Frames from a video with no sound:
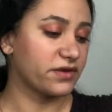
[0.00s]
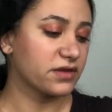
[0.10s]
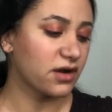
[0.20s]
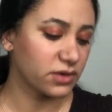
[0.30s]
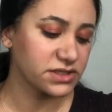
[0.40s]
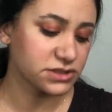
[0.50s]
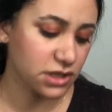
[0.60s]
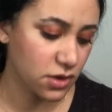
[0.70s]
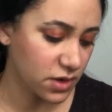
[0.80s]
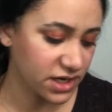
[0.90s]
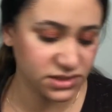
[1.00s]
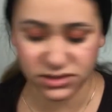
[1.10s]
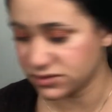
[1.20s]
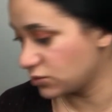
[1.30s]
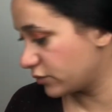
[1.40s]
not ready to go. I need
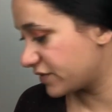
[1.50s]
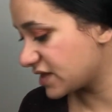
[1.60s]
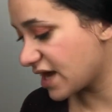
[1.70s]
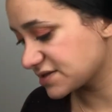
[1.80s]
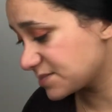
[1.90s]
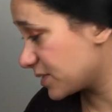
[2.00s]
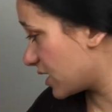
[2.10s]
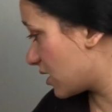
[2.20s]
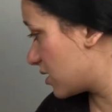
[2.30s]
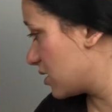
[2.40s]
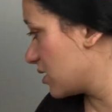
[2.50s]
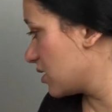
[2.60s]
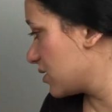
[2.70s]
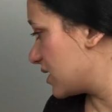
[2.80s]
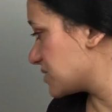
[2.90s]
to move the tags, but yeah,
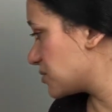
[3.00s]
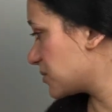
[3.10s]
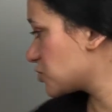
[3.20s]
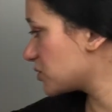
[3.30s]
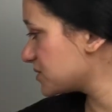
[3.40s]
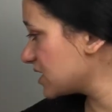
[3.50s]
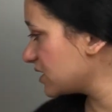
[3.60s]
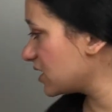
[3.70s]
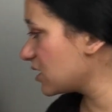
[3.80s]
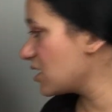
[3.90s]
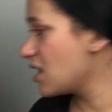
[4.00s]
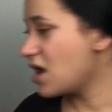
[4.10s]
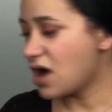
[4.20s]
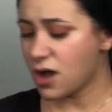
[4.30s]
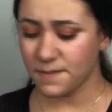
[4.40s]
that's pretty much what I'm sending.
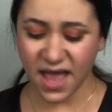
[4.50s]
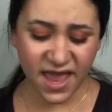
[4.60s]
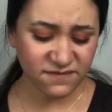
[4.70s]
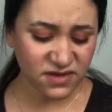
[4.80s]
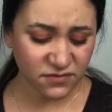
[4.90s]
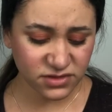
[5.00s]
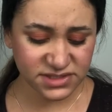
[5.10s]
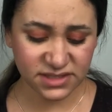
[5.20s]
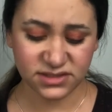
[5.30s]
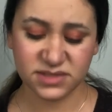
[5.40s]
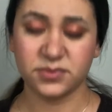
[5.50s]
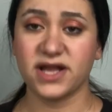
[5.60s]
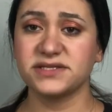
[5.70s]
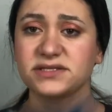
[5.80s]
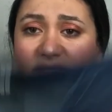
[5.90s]
I have never sent Express